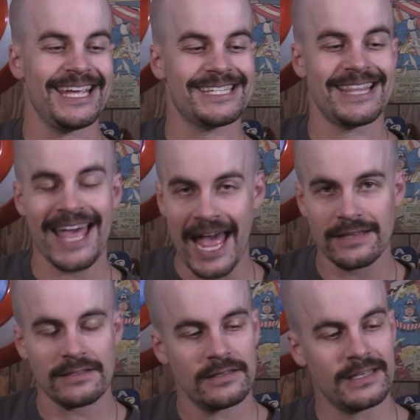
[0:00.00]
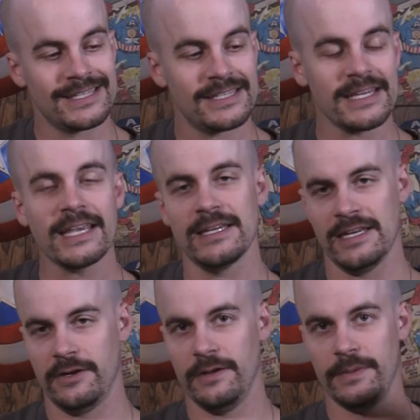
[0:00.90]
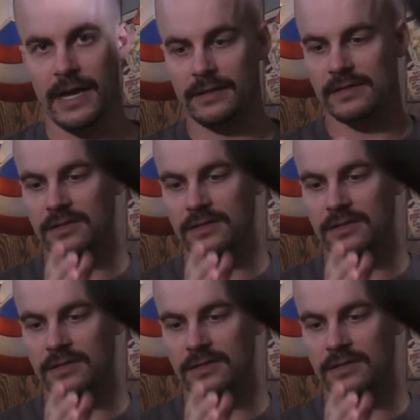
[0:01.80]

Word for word: is that the secondary bag,